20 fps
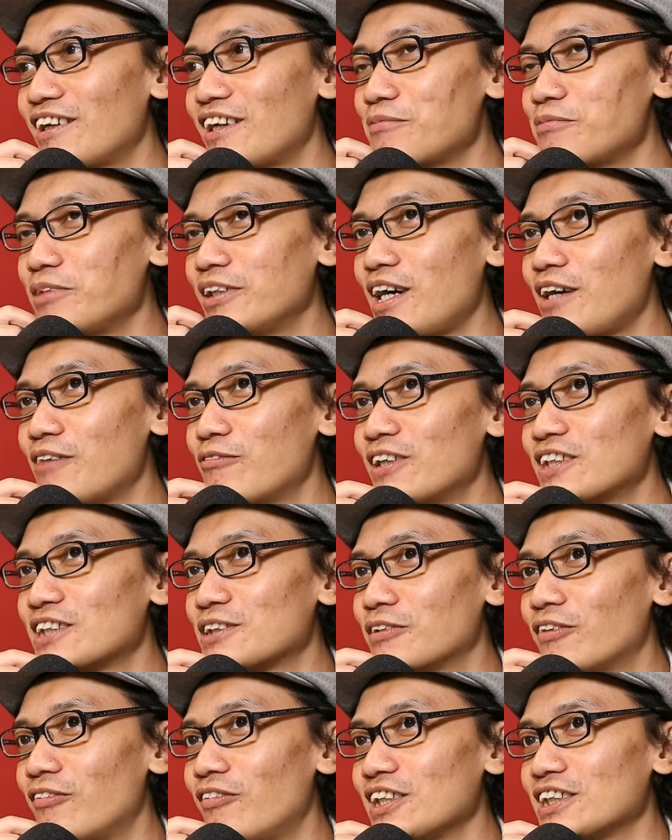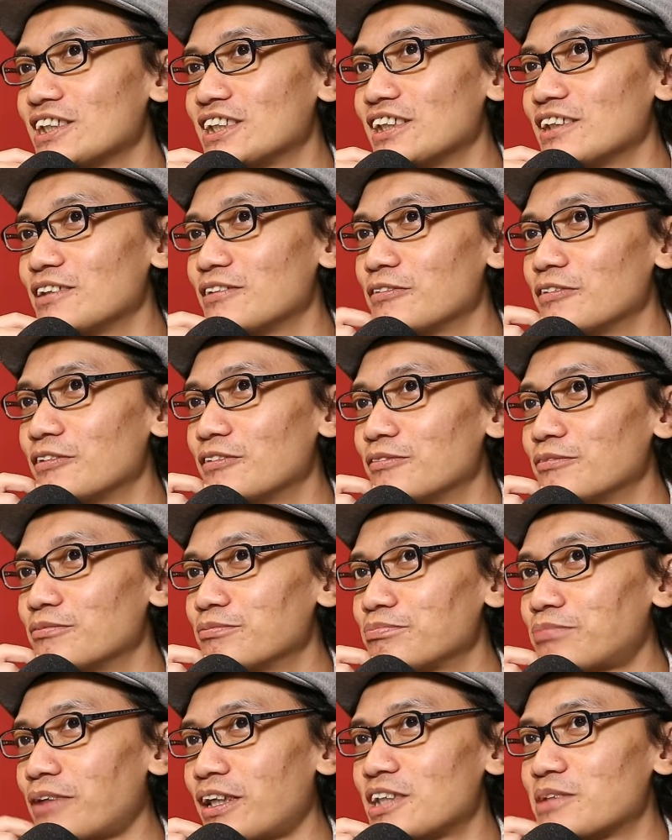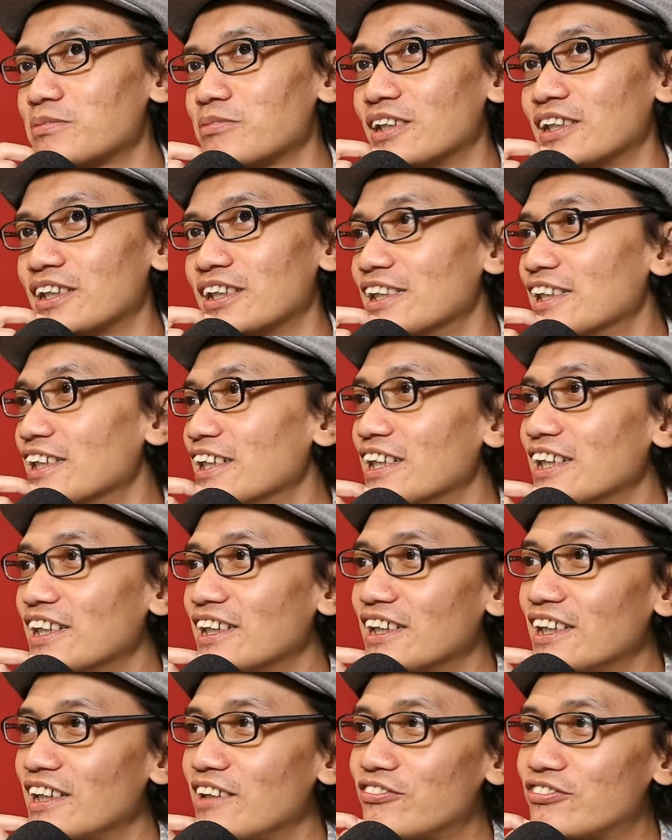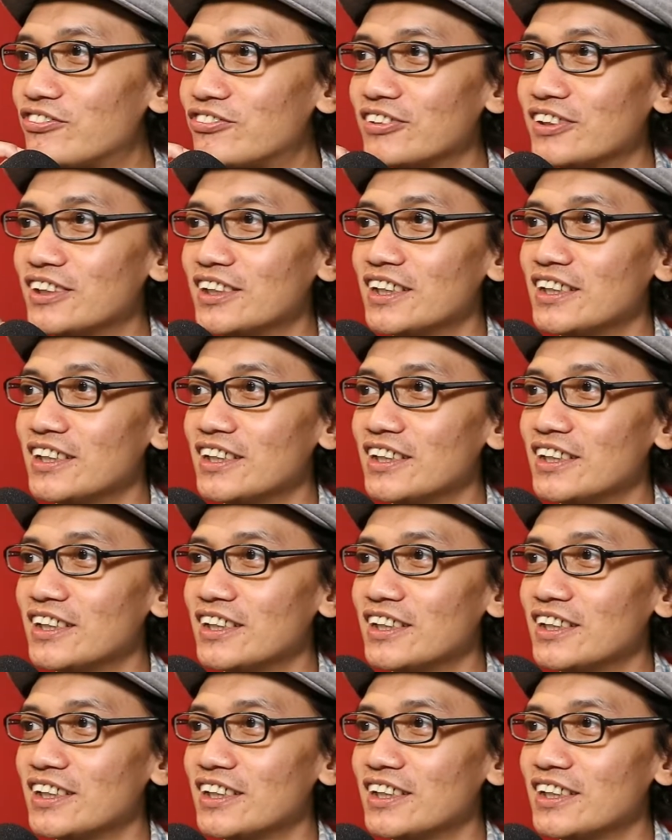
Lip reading: I mean, what is the punishment if?